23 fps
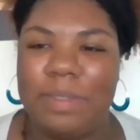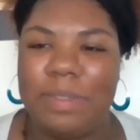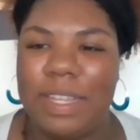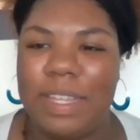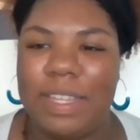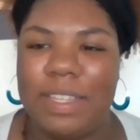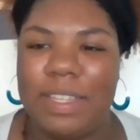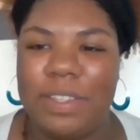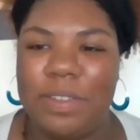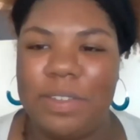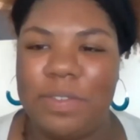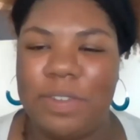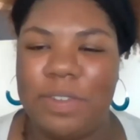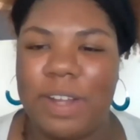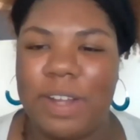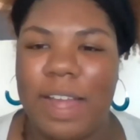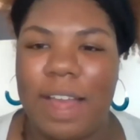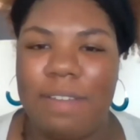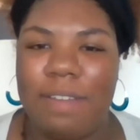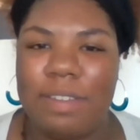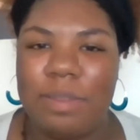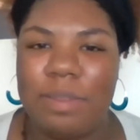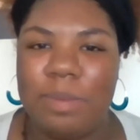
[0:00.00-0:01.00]
Thank you for
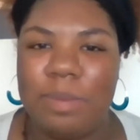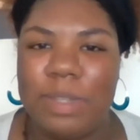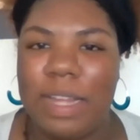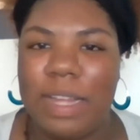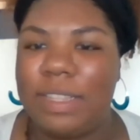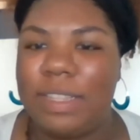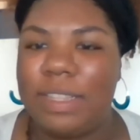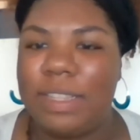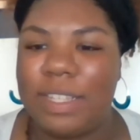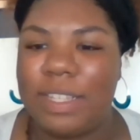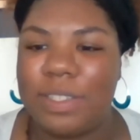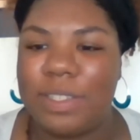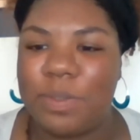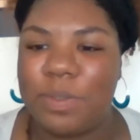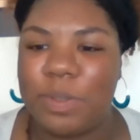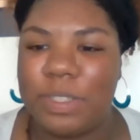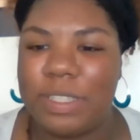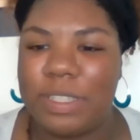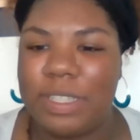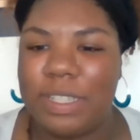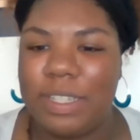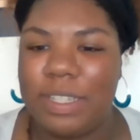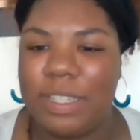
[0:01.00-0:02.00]
having me. I think it's
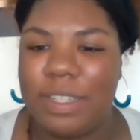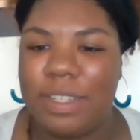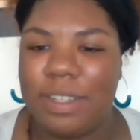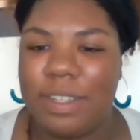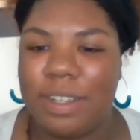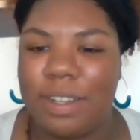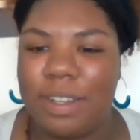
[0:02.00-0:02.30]
really